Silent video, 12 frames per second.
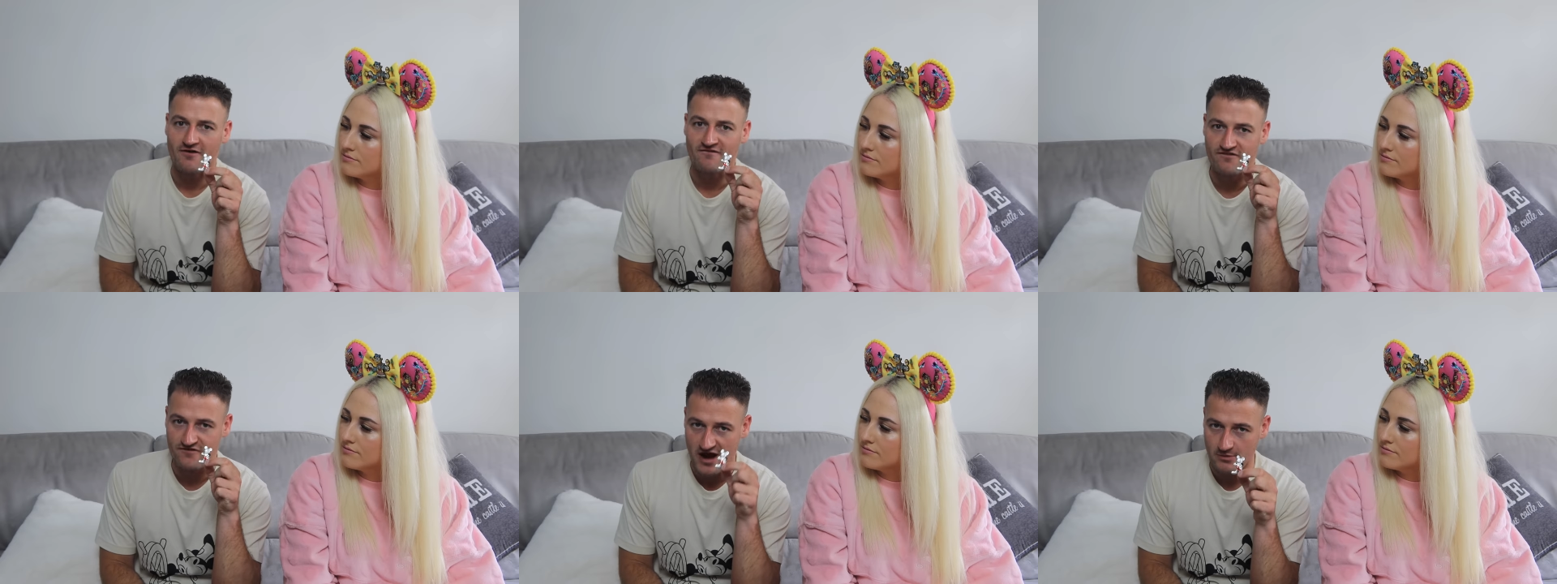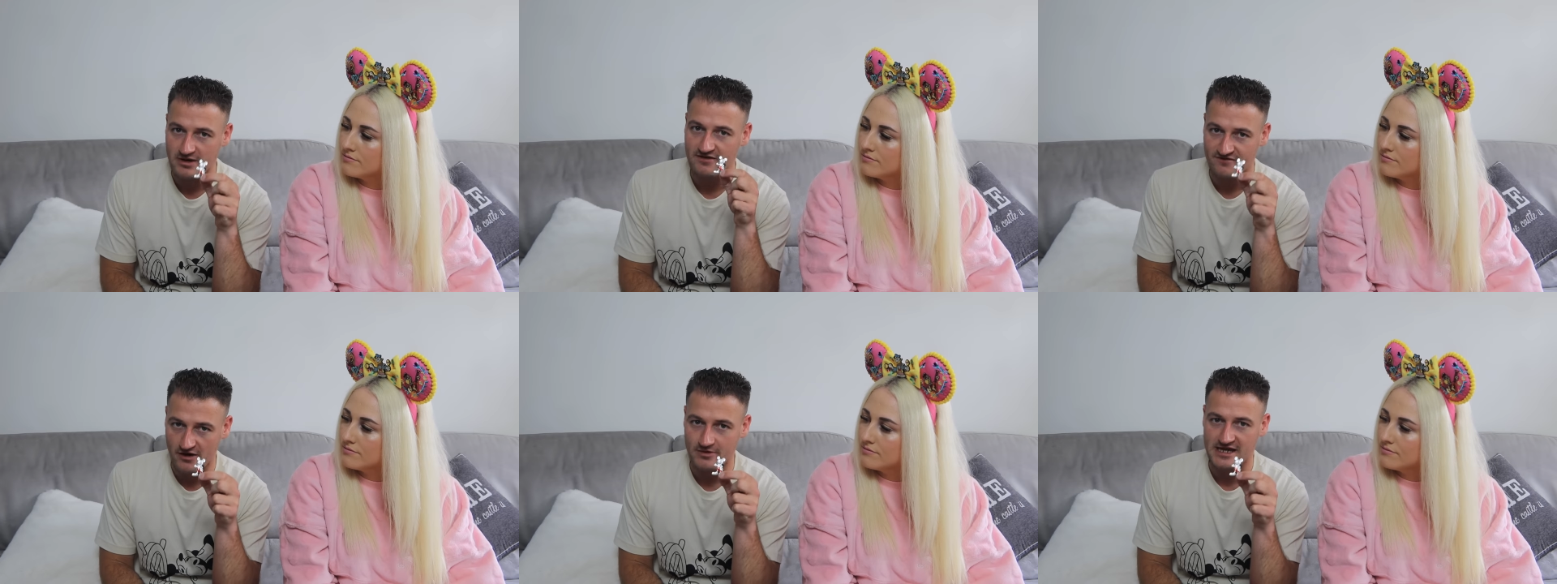Speaker 1: very,
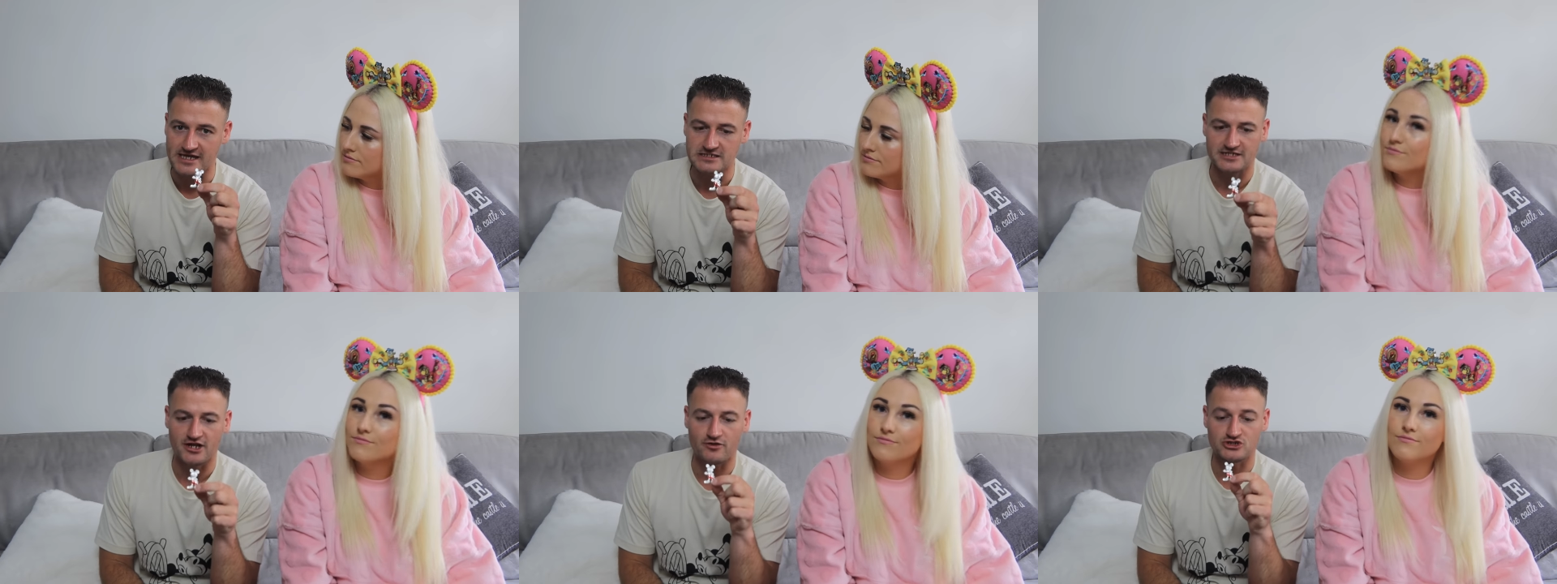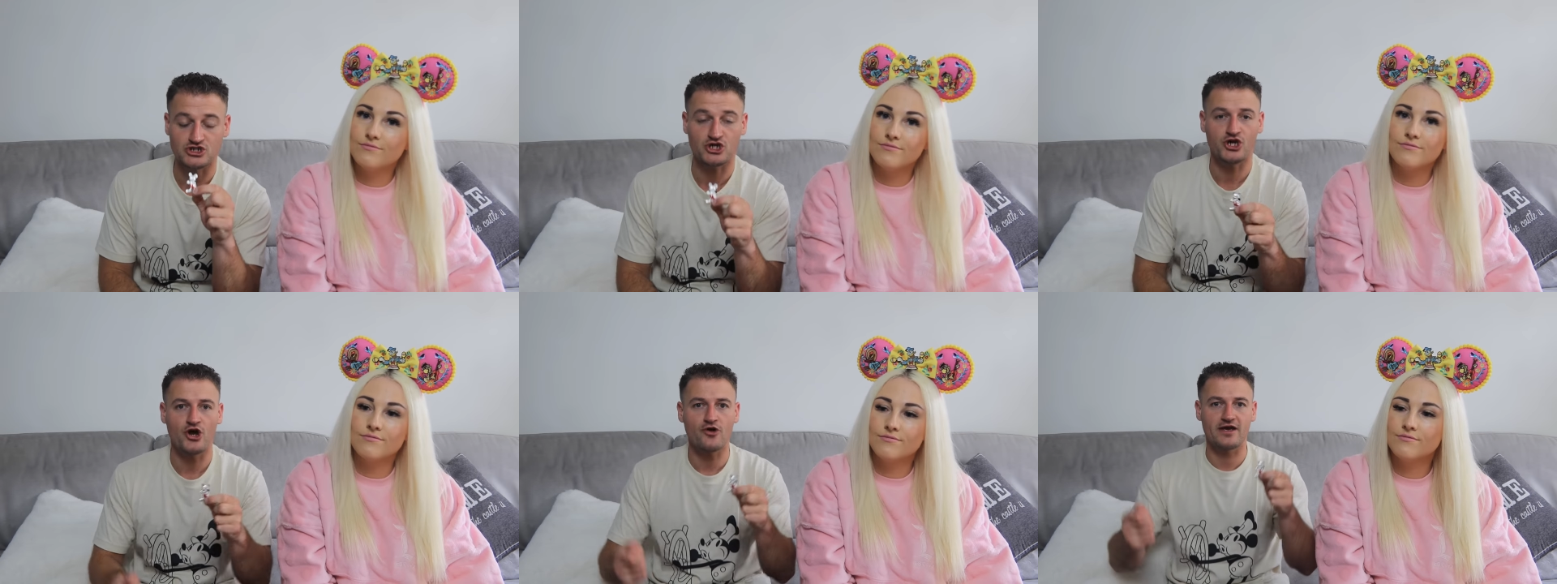very easily. Now, the mm-hmm.
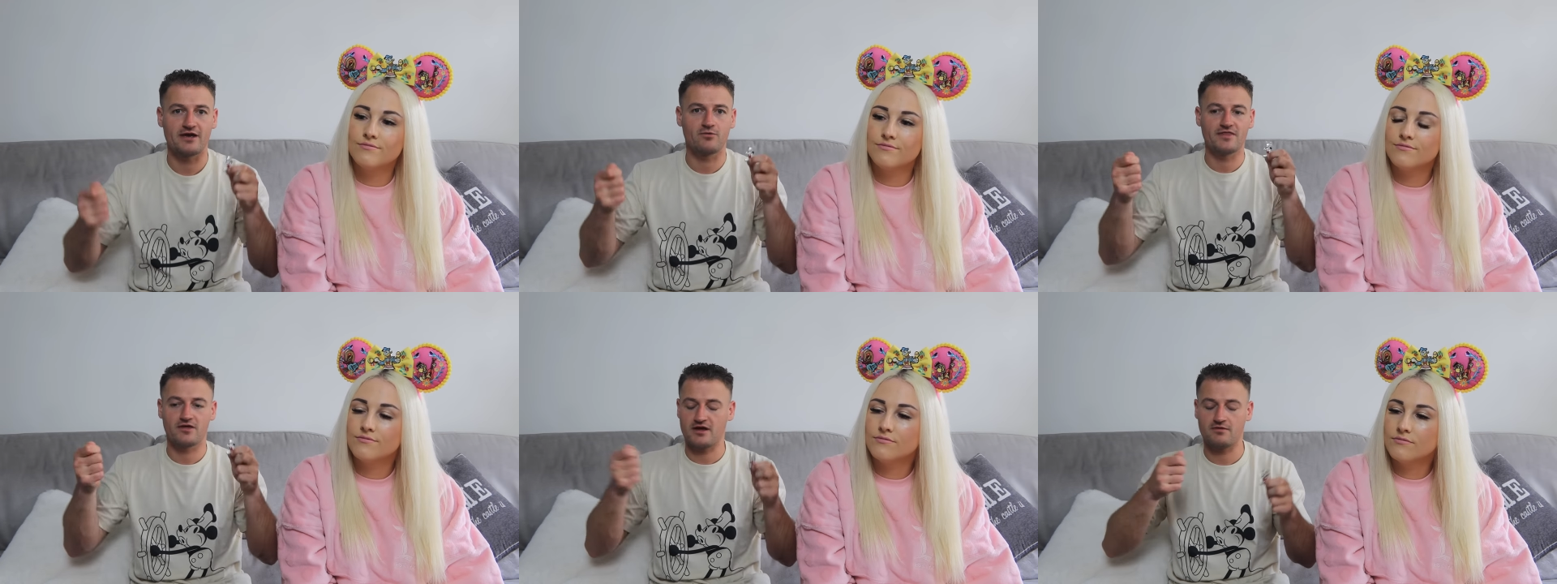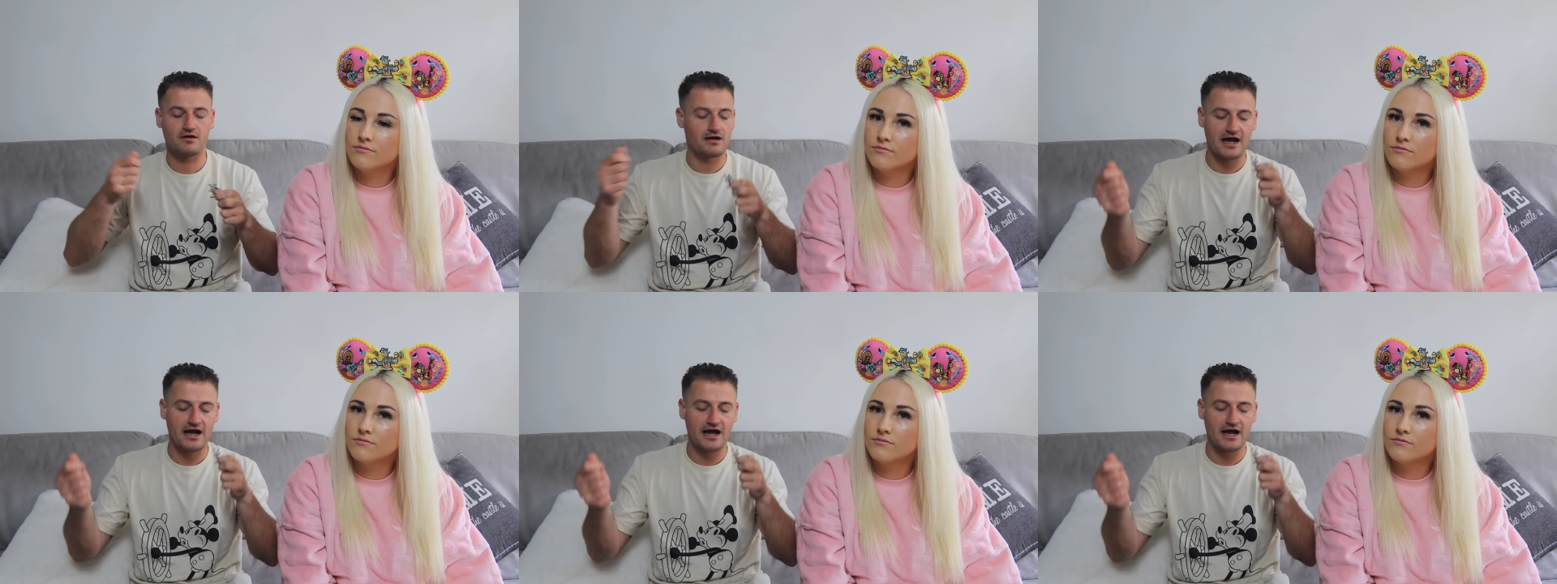security mm -hmm. went...